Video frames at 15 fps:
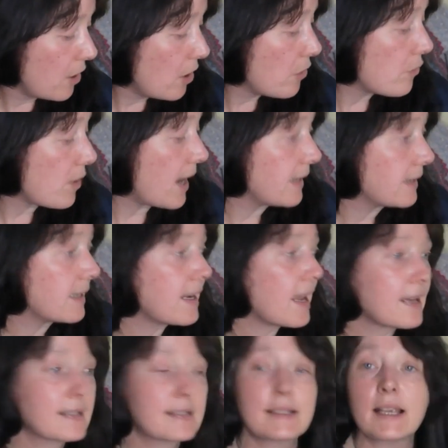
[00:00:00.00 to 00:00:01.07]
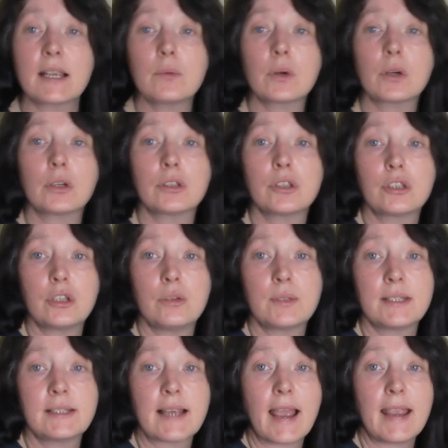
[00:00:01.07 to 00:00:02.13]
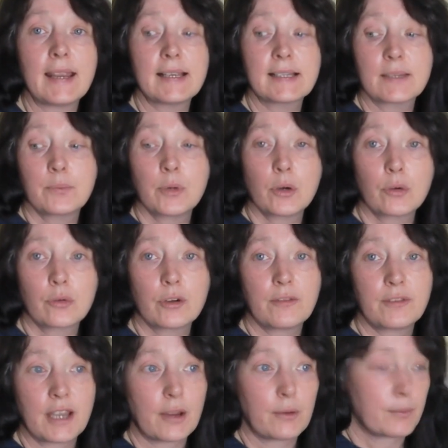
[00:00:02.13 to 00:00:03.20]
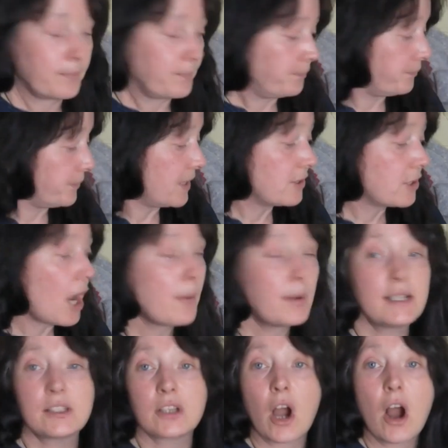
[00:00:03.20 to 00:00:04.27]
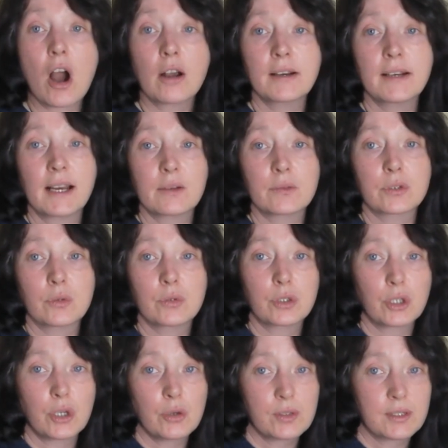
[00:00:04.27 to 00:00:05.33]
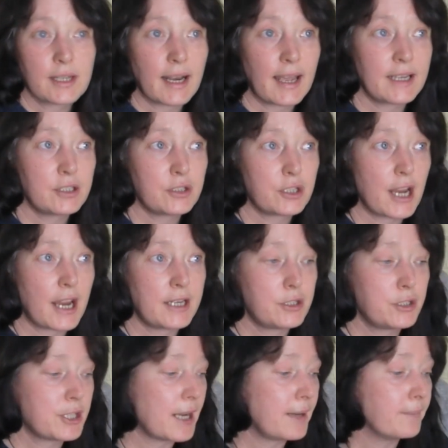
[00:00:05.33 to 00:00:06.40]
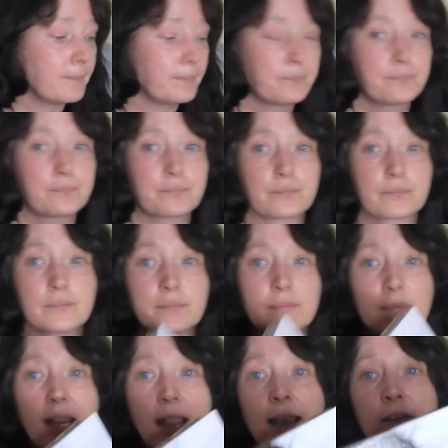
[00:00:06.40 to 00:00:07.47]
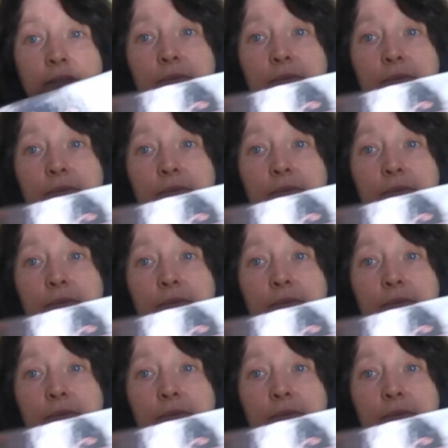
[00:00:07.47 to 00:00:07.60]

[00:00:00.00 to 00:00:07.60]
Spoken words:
Right, the next thing we're going to do today is a book review. It's going dark now, so excuse the light changing. I've